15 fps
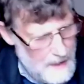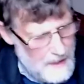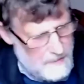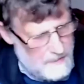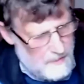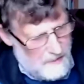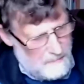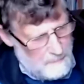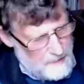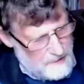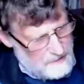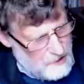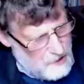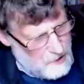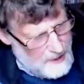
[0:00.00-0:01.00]
So
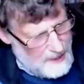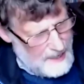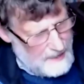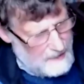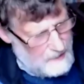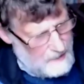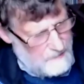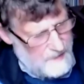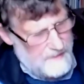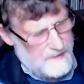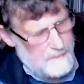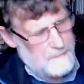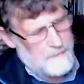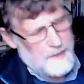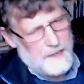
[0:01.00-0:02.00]
spiritual
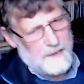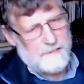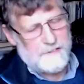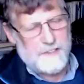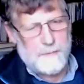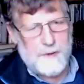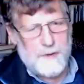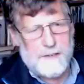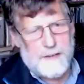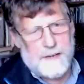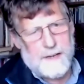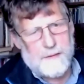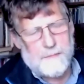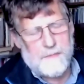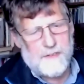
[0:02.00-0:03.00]
activism in troubled
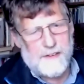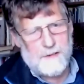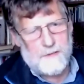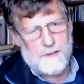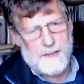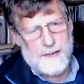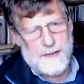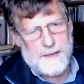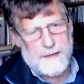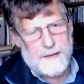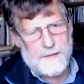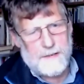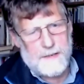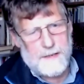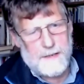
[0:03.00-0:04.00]
times, our title
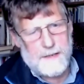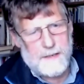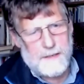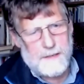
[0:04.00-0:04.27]
tonight.